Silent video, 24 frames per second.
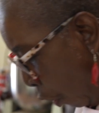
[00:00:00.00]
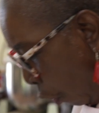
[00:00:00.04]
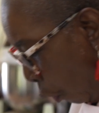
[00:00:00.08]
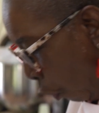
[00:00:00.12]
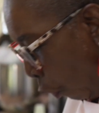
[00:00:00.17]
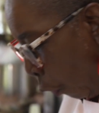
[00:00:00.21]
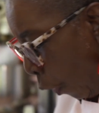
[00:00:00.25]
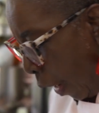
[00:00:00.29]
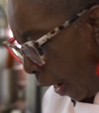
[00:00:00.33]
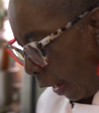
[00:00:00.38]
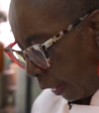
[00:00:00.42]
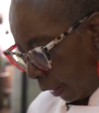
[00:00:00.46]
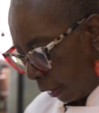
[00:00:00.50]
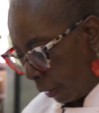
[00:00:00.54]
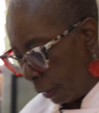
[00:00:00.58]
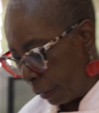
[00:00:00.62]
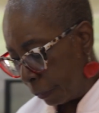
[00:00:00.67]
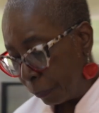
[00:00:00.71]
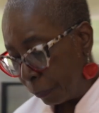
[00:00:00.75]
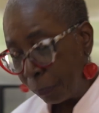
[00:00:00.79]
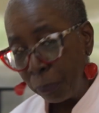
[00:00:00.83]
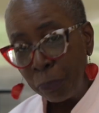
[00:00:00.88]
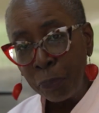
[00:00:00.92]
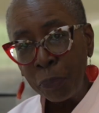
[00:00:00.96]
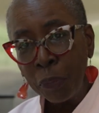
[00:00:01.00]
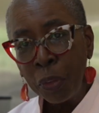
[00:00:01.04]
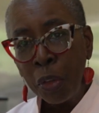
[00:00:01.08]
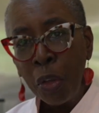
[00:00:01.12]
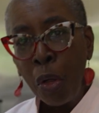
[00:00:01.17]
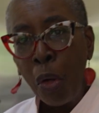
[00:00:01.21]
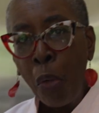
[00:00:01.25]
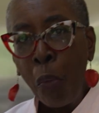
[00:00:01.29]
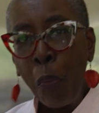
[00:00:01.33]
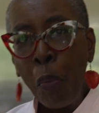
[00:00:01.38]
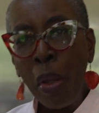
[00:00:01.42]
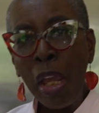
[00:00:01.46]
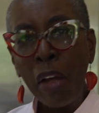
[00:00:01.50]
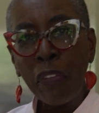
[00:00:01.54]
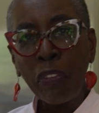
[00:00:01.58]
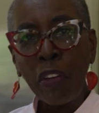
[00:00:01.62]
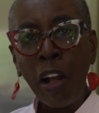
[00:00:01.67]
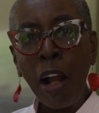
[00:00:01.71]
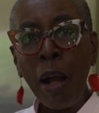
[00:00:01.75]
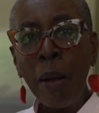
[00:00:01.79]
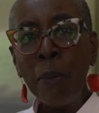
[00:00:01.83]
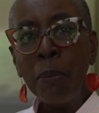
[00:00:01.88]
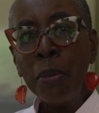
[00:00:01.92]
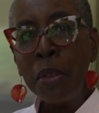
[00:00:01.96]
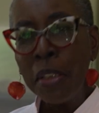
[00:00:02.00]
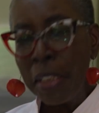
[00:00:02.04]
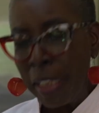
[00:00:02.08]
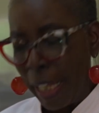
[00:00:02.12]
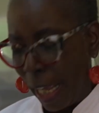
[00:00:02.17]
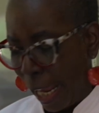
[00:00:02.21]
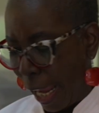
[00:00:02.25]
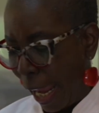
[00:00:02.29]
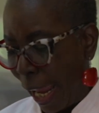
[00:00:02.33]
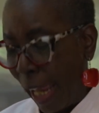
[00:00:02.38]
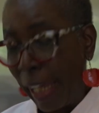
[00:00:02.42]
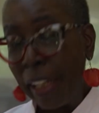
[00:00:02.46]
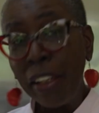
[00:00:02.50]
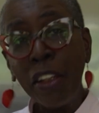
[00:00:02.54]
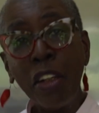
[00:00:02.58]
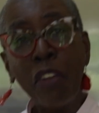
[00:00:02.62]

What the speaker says: Well, we have come to the end